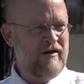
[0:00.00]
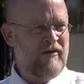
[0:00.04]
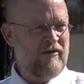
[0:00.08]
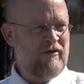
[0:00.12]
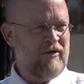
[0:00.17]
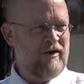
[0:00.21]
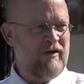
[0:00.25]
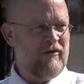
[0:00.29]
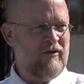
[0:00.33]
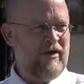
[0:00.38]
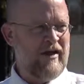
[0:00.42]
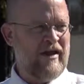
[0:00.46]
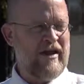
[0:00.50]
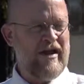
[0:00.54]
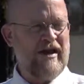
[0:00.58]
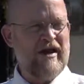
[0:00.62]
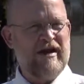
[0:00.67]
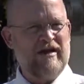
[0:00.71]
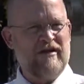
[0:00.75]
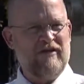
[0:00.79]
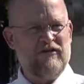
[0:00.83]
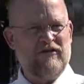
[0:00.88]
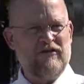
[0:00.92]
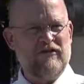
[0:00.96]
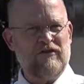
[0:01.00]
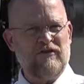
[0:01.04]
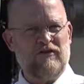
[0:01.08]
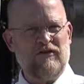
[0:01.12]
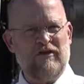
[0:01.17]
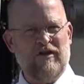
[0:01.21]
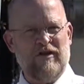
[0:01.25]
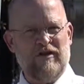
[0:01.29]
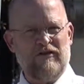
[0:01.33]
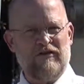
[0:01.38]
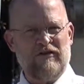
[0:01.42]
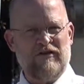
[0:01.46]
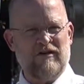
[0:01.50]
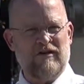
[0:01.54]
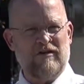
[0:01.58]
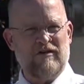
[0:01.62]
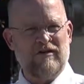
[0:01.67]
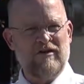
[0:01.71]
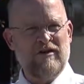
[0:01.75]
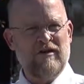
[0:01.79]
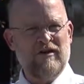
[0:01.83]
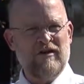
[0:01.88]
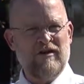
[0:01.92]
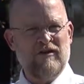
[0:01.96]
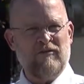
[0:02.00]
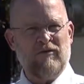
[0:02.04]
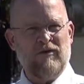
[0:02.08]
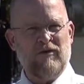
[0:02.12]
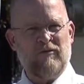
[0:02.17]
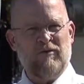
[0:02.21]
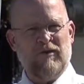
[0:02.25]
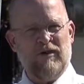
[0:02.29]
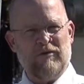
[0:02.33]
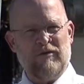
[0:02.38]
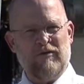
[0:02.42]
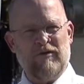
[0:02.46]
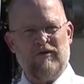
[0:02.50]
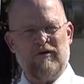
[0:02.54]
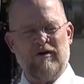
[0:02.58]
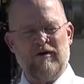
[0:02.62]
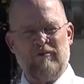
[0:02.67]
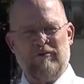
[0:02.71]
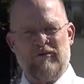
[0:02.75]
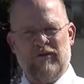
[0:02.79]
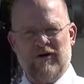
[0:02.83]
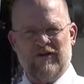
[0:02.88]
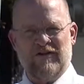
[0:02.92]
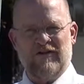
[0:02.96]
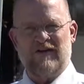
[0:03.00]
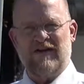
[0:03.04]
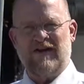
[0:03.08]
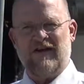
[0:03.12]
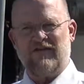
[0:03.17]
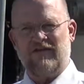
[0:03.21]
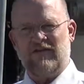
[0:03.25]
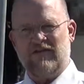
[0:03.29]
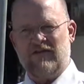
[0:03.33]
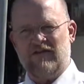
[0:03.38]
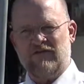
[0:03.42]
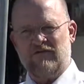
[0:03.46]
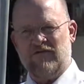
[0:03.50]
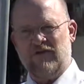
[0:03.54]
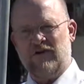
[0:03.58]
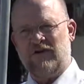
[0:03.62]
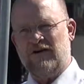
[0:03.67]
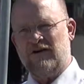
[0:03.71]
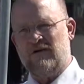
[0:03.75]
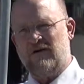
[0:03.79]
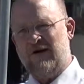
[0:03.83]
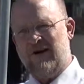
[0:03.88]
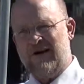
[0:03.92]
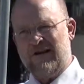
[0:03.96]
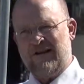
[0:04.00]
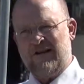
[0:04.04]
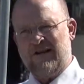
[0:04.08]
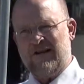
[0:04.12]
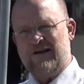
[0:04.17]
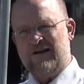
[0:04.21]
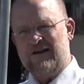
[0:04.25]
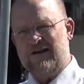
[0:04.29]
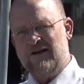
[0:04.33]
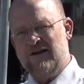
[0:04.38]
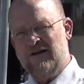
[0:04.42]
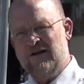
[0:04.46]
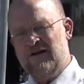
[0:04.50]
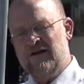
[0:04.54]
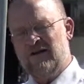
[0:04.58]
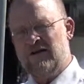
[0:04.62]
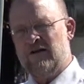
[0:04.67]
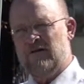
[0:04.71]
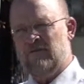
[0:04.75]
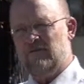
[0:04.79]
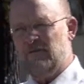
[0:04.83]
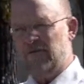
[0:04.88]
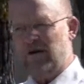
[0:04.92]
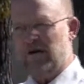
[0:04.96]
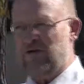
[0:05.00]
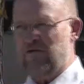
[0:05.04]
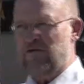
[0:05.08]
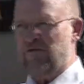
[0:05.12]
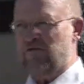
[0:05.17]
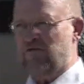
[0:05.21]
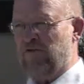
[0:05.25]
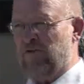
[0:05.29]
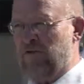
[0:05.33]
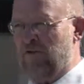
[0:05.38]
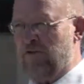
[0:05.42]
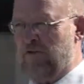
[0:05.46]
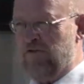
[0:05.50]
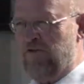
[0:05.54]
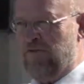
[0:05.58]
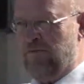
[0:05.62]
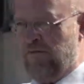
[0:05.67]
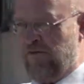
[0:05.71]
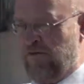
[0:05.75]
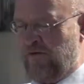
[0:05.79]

where we had a situation where people were protesting for equality, both for